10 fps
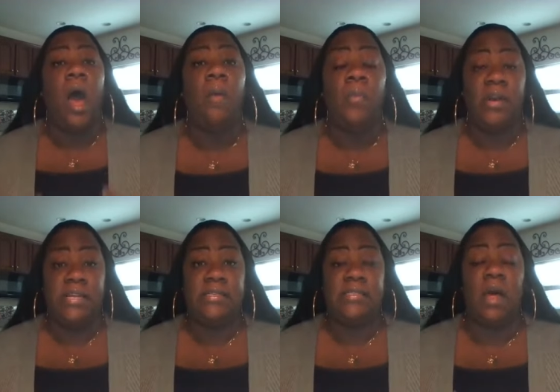I'm
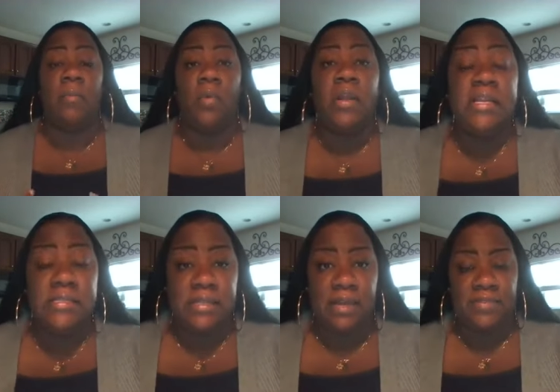on his
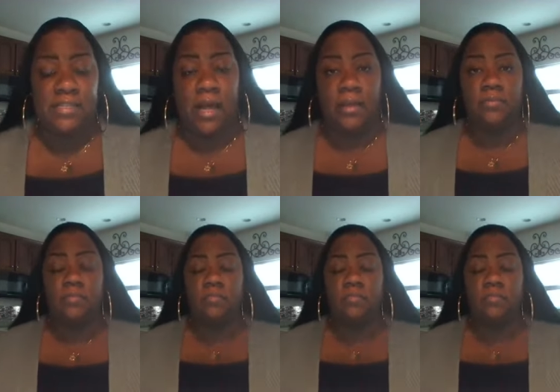left side.